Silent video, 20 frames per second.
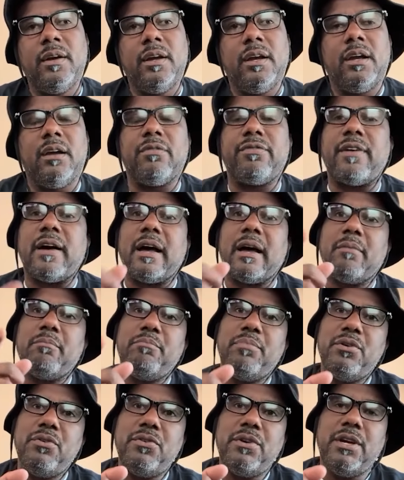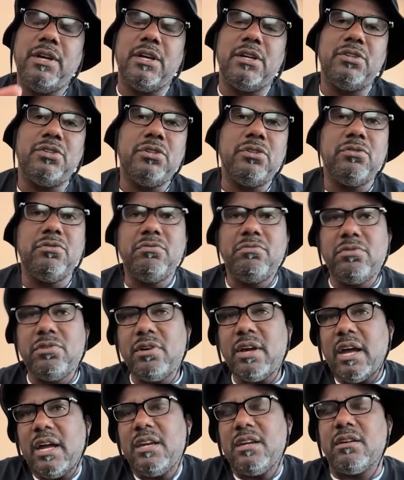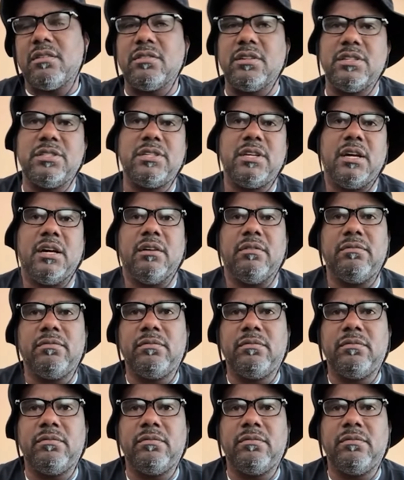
and find beauty in you, you hating on yourself.